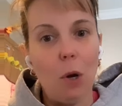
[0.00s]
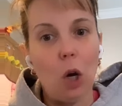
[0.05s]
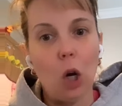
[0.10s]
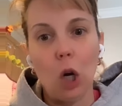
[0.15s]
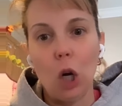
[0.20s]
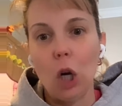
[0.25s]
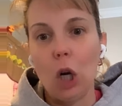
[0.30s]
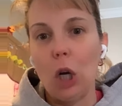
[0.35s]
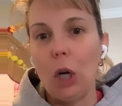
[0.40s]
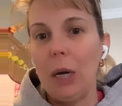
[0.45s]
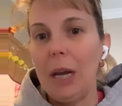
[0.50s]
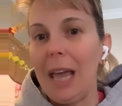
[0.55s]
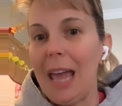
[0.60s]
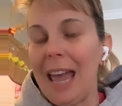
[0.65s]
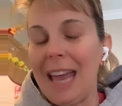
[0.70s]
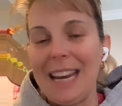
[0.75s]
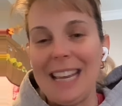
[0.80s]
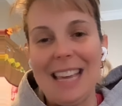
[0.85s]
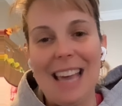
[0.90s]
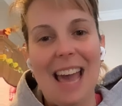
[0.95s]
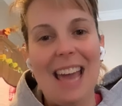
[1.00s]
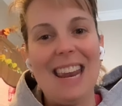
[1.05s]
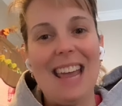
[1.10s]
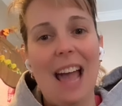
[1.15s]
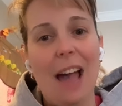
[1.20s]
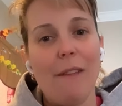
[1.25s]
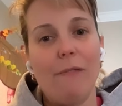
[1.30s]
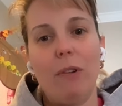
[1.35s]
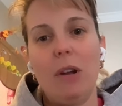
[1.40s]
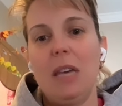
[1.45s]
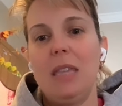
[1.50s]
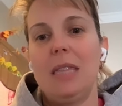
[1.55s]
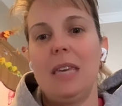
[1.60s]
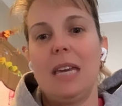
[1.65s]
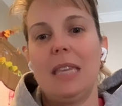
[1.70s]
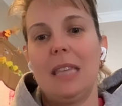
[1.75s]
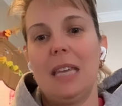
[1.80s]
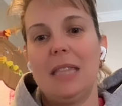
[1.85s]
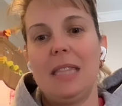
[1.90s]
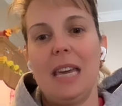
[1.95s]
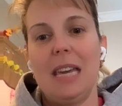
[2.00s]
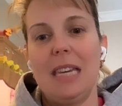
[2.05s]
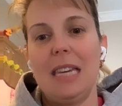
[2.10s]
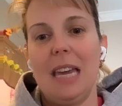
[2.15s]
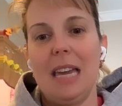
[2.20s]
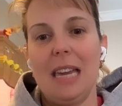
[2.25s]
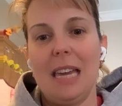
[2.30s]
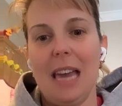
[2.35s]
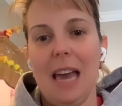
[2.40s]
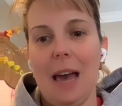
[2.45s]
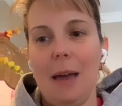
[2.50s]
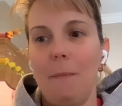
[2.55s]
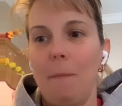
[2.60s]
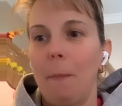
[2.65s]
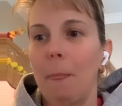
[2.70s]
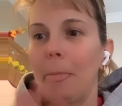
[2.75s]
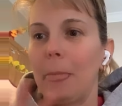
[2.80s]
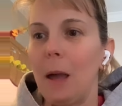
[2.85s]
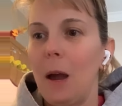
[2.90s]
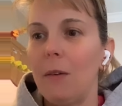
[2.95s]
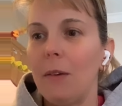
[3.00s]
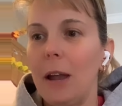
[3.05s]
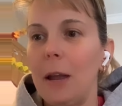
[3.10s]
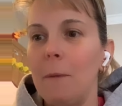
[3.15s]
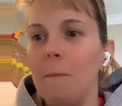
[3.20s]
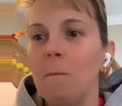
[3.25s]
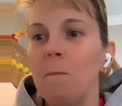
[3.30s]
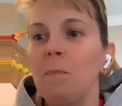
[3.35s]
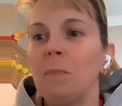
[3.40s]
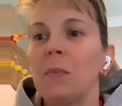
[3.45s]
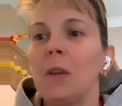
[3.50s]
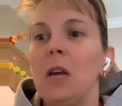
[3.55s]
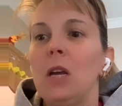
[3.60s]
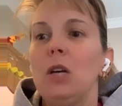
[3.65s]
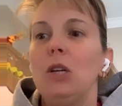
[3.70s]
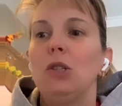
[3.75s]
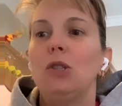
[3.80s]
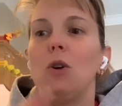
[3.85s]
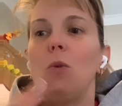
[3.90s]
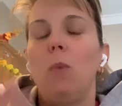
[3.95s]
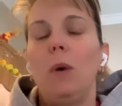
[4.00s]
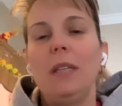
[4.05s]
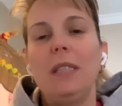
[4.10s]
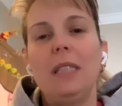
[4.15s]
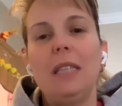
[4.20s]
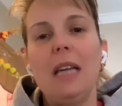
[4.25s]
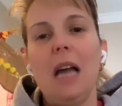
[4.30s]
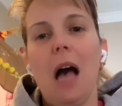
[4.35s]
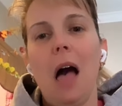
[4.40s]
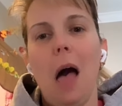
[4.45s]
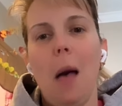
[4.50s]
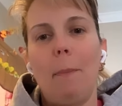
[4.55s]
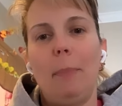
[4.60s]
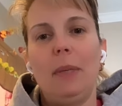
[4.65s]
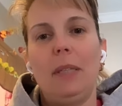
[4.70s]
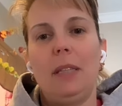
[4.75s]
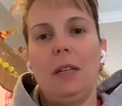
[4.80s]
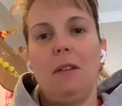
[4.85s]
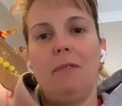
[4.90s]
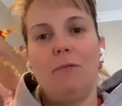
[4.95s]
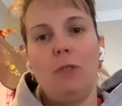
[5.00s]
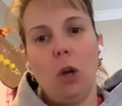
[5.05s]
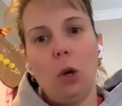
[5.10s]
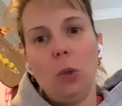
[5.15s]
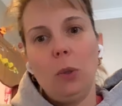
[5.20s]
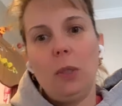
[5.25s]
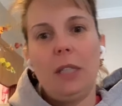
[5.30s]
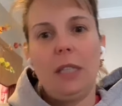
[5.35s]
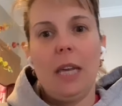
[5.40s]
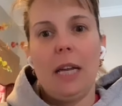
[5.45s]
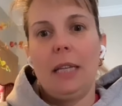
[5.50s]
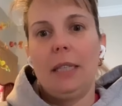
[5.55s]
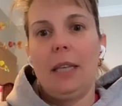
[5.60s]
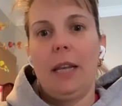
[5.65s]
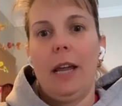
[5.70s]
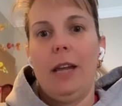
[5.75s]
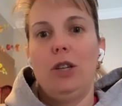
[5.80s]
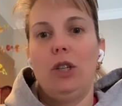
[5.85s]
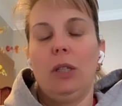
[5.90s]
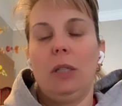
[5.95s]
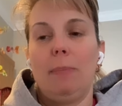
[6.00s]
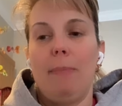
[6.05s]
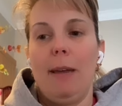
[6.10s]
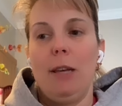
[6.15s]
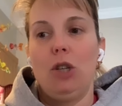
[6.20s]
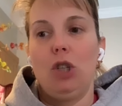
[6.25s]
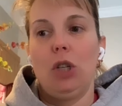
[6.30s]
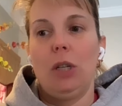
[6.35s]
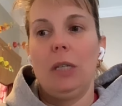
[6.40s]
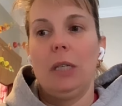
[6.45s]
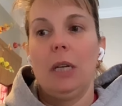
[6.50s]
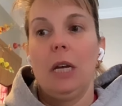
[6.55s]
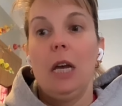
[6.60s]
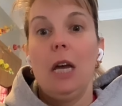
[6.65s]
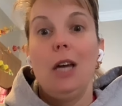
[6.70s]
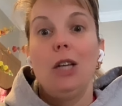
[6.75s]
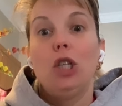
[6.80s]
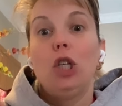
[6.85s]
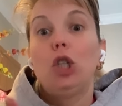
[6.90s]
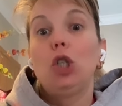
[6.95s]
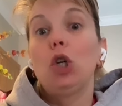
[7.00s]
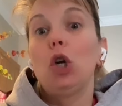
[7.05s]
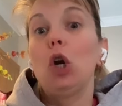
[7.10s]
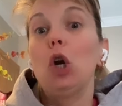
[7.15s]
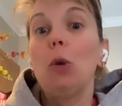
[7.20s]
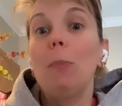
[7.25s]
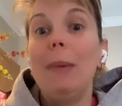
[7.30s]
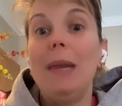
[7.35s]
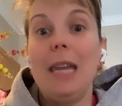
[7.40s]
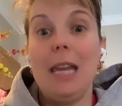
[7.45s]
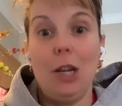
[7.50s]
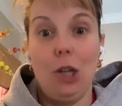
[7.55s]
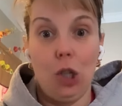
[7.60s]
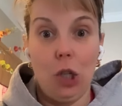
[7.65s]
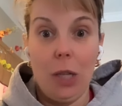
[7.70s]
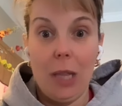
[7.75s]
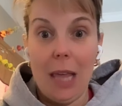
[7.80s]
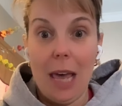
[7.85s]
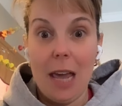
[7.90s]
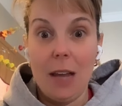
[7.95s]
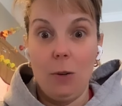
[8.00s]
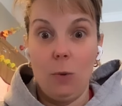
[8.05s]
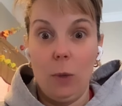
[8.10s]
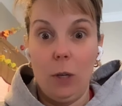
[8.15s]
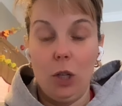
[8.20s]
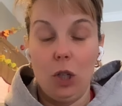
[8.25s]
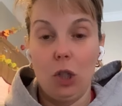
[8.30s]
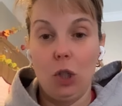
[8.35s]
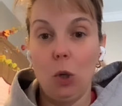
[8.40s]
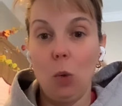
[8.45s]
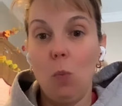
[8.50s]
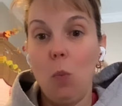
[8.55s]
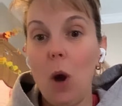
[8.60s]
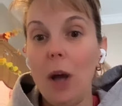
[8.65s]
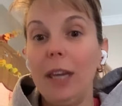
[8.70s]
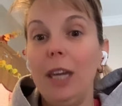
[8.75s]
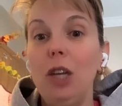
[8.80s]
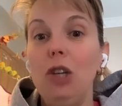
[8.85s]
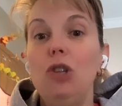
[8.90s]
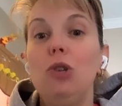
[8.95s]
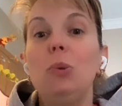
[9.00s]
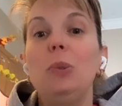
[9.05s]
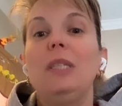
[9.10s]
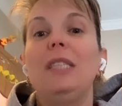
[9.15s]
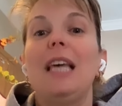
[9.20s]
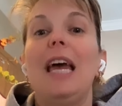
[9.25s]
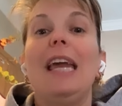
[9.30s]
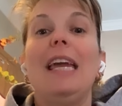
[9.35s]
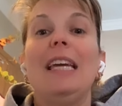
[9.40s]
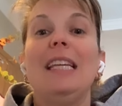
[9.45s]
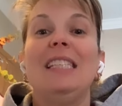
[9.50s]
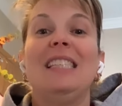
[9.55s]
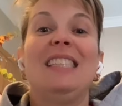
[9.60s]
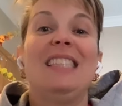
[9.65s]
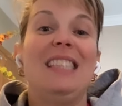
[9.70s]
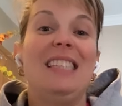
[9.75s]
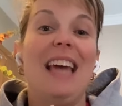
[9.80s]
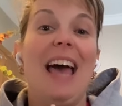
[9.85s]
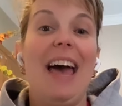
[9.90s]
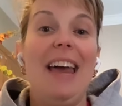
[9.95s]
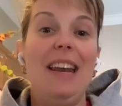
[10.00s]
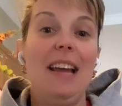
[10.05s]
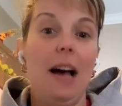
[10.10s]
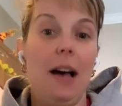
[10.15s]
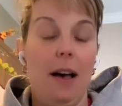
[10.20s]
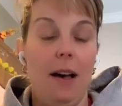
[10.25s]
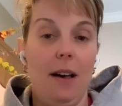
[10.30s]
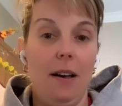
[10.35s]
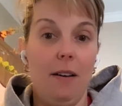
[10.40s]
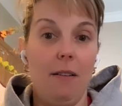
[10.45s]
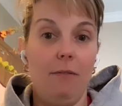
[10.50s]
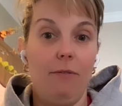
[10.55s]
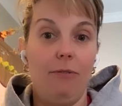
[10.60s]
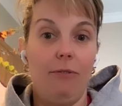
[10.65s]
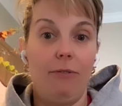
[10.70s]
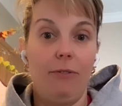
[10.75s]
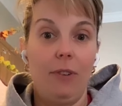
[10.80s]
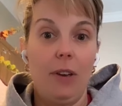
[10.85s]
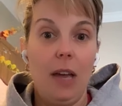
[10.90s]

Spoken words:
earn and get everything that they can get. All right, so what's the opposite of those things that I just mentioned? Determination language. So what can you say instead of,